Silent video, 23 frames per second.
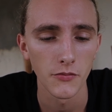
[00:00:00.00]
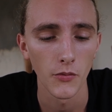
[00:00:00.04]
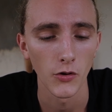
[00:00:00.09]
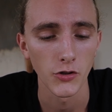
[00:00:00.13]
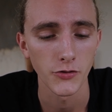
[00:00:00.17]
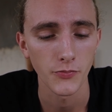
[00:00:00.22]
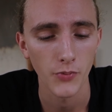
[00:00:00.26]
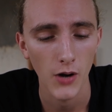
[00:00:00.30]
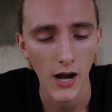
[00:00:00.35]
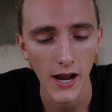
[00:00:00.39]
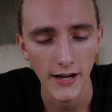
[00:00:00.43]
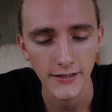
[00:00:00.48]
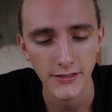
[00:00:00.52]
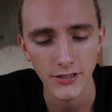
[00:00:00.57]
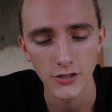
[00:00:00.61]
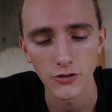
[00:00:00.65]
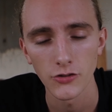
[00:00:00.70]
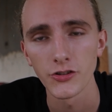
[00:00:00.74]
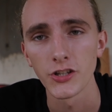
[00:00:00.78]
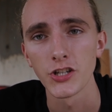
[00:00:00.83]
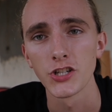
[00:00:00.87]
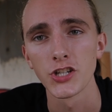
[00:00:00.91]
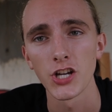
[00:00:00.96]
the most
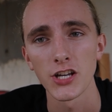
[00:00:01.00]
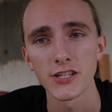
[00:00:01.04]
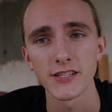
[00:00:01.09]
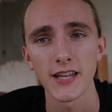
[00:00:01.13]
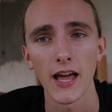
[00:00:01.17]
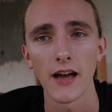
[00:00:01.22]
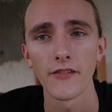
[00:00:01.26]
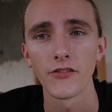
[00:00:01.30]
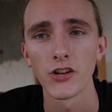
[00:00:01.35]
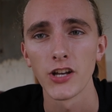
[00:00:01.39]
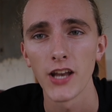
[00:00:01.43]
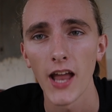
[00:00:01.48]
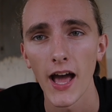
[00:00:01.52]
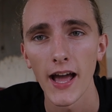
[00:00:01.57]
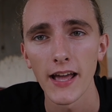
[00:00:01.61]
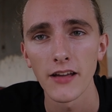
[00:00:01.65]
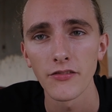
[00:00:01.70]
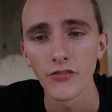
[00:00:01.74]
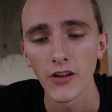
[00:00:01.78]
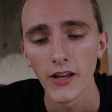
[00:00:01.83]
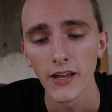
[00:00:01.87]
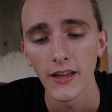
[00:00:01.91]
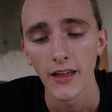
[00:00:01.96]
practical to just have a
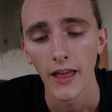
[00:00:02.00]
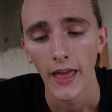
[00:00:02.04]
knife.